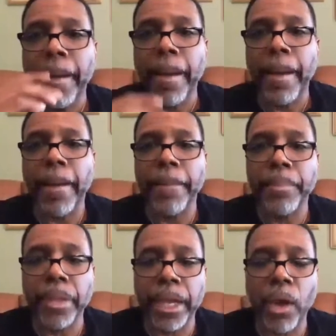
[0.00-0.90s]

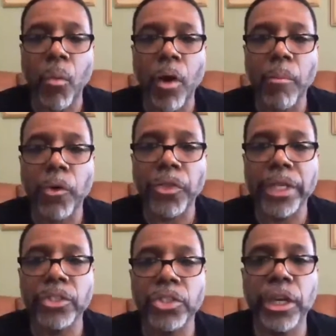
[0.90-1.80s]
Um, I got one more
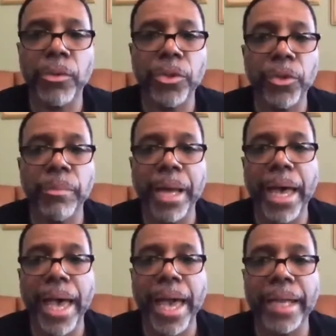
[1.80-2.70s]
thing to share with you
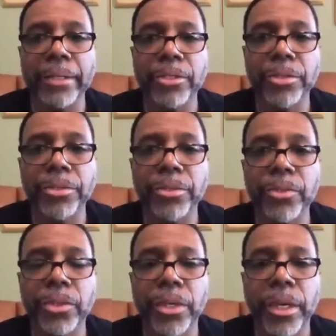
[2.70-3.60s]
about
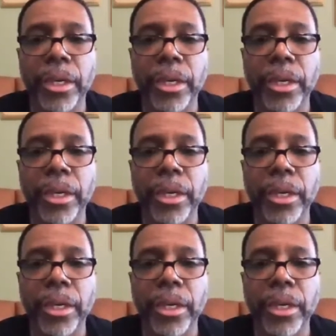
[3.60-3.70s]
attitudes.